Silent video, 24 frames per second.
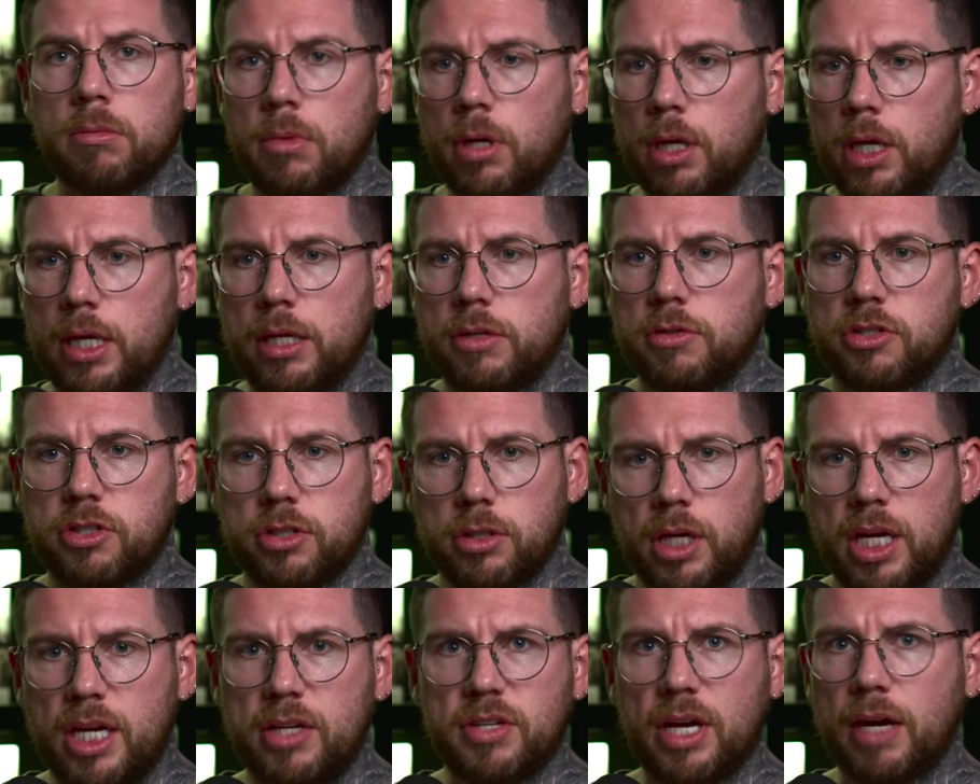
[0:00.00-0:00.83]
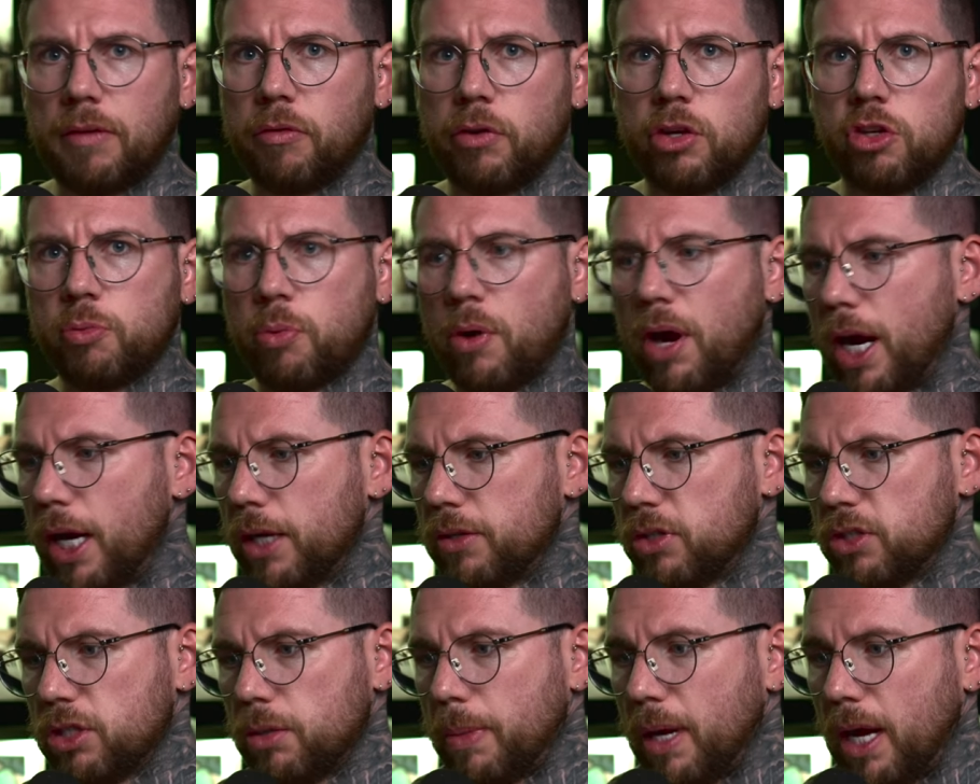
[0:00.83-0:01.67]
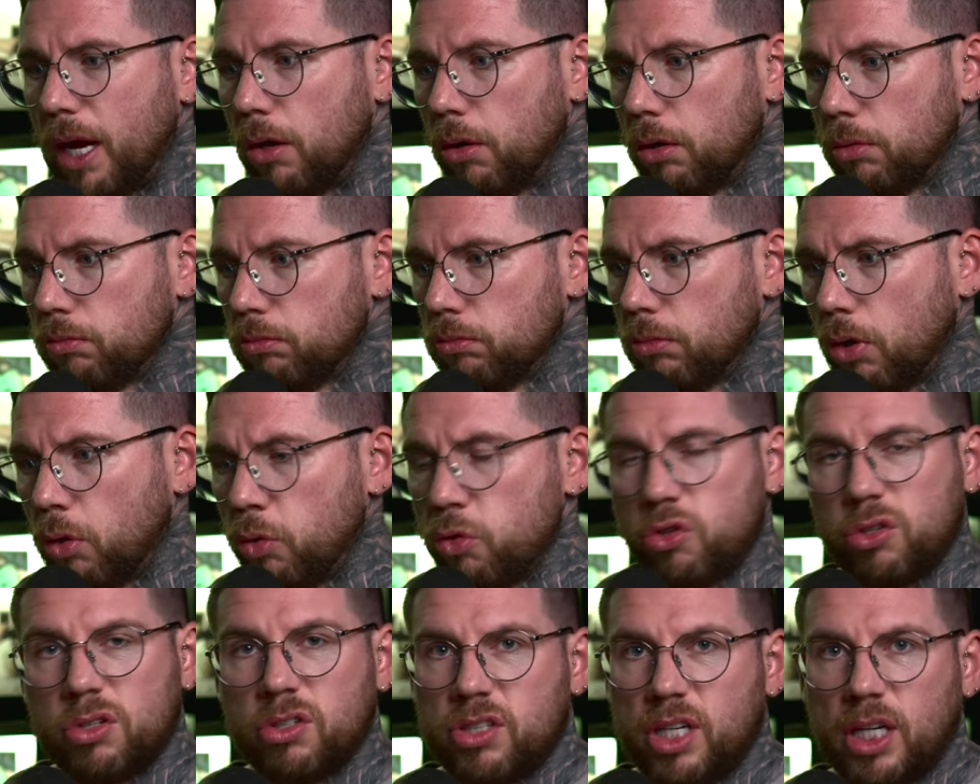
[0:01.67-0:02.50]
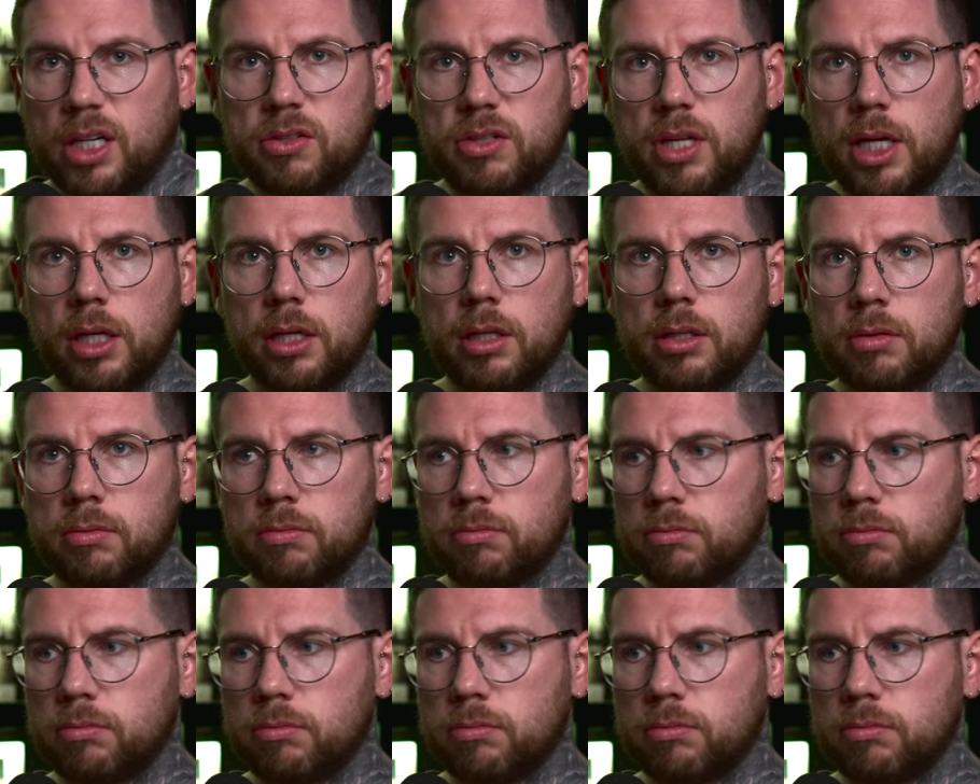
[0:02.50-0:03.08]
His average price is about £160,